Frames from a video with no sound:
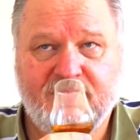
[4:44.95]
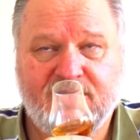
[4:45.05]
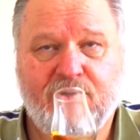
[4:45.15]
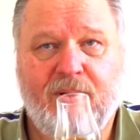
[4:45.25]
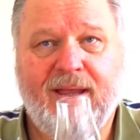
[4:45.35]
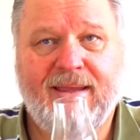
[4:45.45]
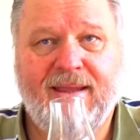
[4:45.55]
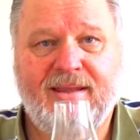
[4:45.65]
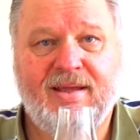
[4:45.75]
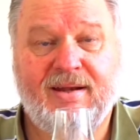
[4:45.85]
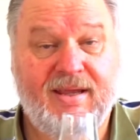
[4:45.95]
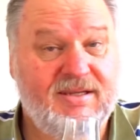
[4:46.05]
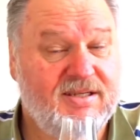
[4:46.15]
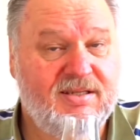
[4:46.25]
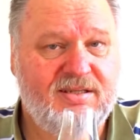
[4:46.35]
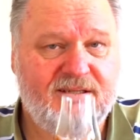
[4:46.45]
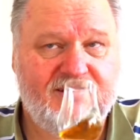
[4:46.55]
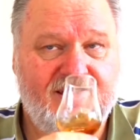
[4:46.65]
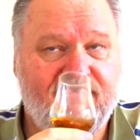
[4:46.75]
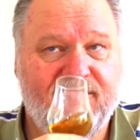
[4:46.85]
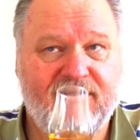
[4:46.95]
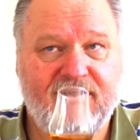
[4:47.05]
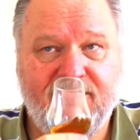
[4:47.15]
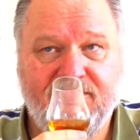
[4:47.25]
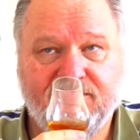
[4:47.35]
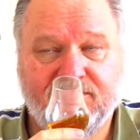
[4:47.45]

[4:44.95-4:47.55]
So I get the raisins, definitely.